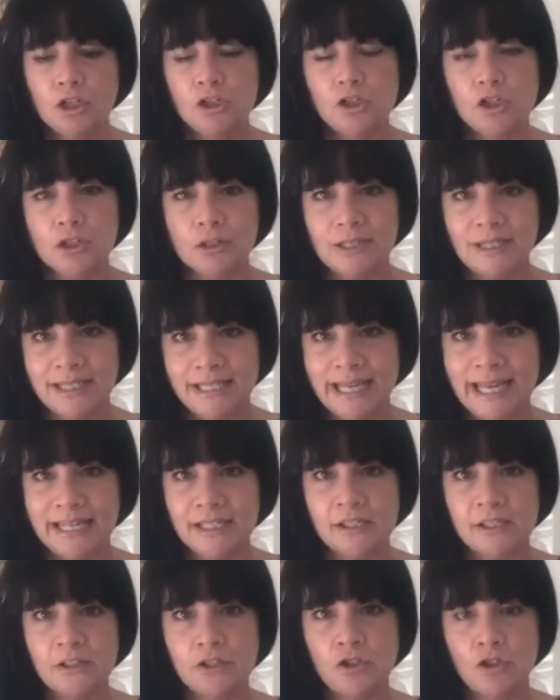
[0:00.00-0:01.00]
to
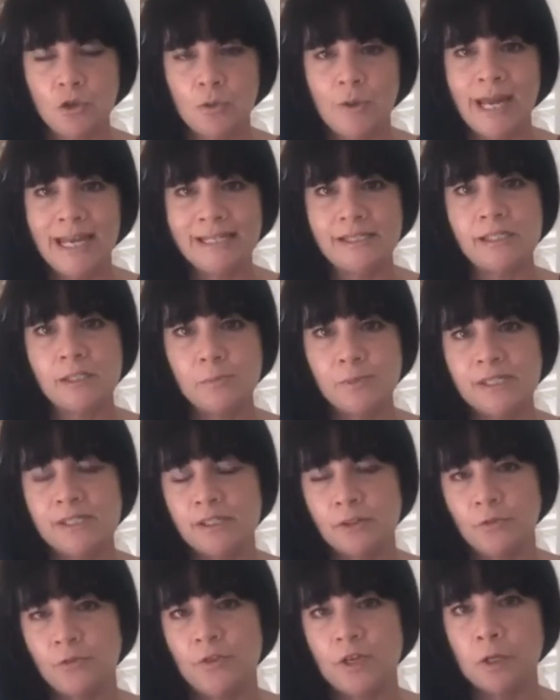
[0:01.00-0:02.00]
get to a
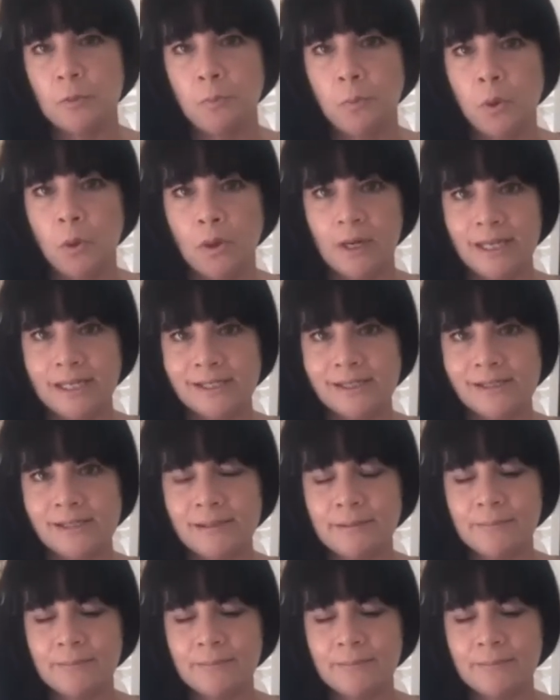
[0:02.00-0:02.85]
specific point,